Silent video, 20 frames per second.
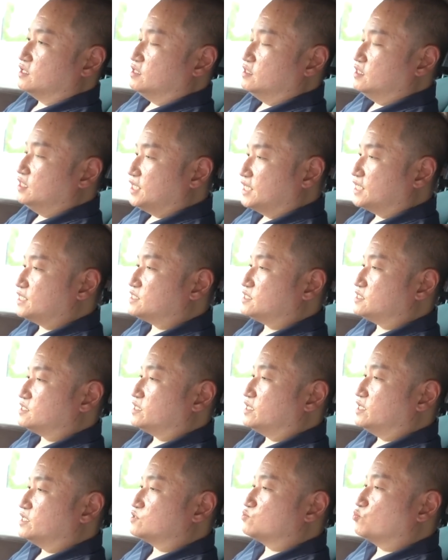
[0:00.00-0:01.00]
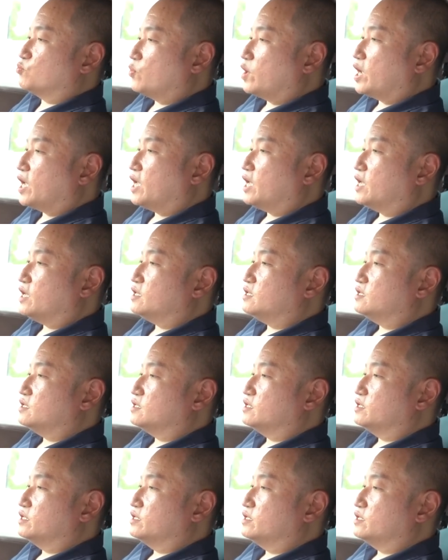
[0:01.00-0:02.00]
This is where
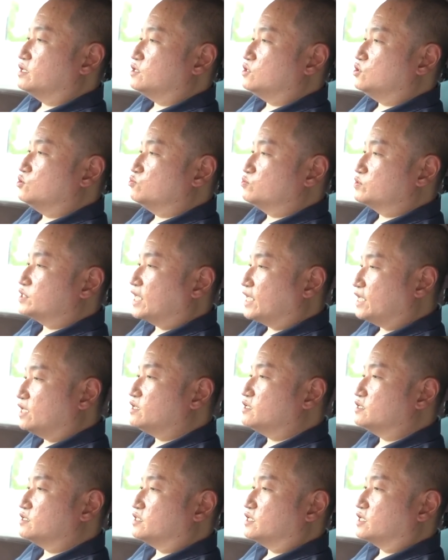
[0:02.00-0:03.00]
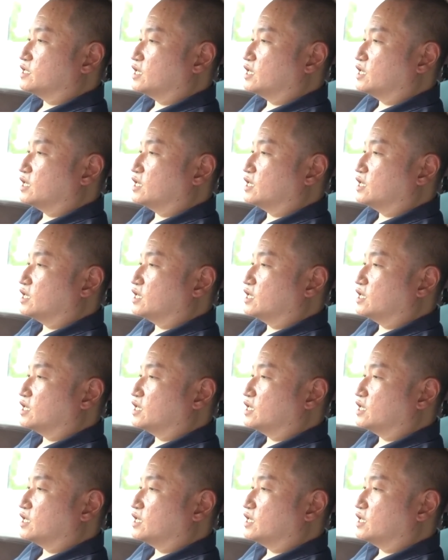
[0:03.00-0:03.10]
you tailor the